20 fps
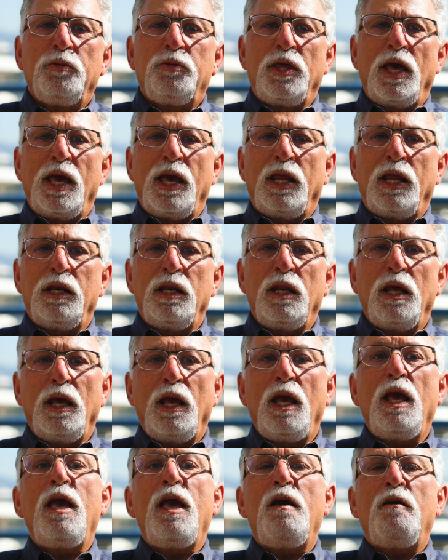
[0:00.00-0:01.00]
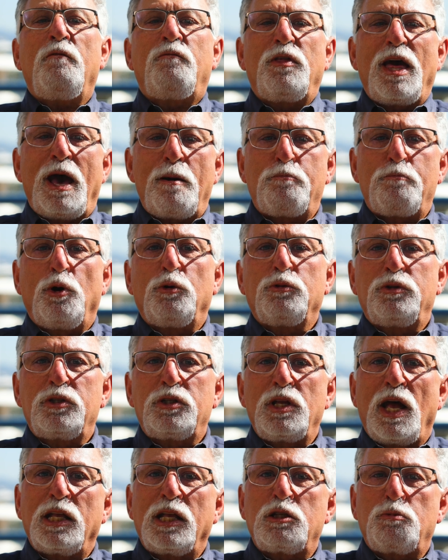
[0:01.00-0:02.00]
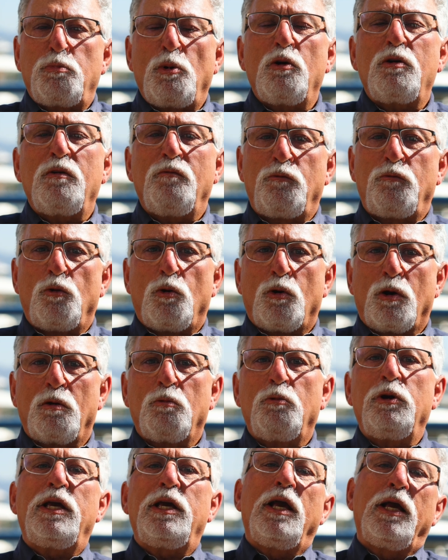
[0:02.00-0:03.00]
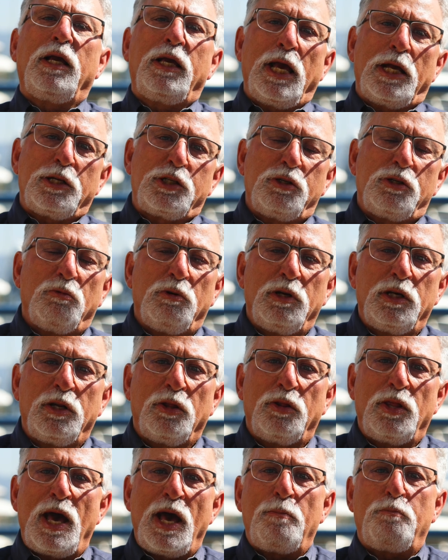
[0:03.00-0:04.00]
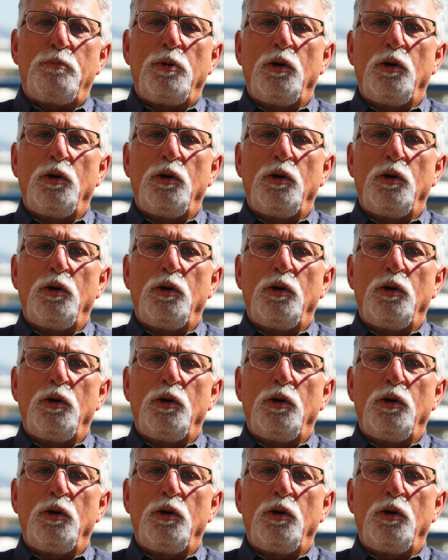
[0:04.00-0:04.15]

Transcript: then if that boat's not spoken for, we can get you into that